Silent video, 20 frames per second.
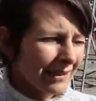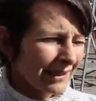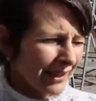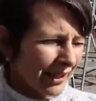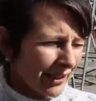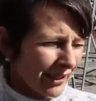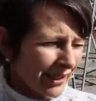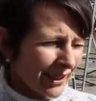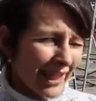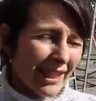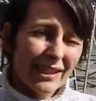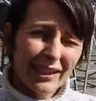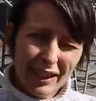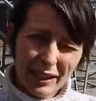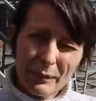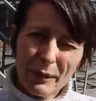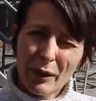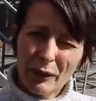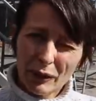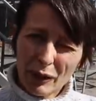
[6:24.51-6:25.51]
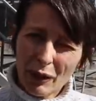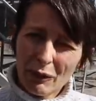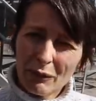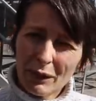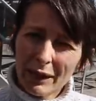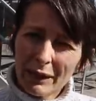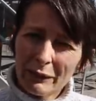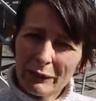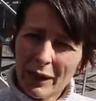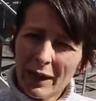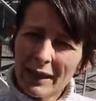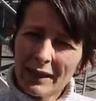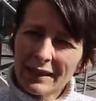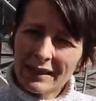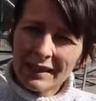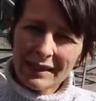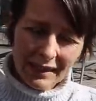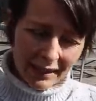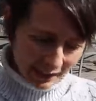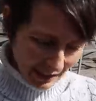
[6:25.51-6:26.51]
So that's going to be able to go really
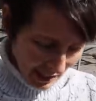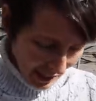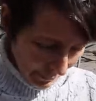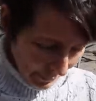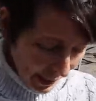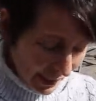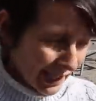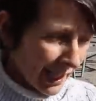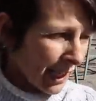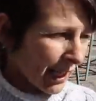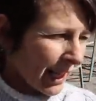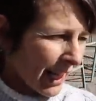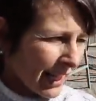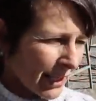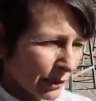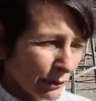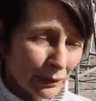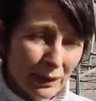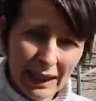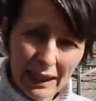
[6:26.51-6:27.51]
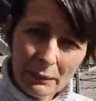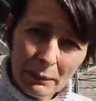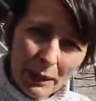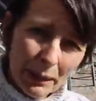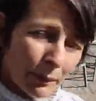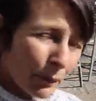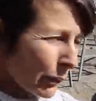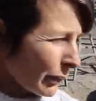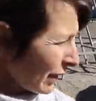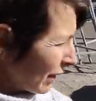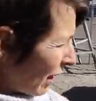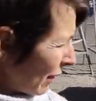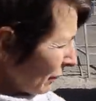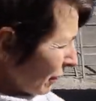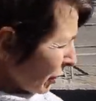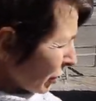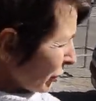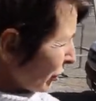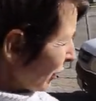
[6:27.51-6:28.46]
fast. Um, and that'll handle 10 people. We, I'm not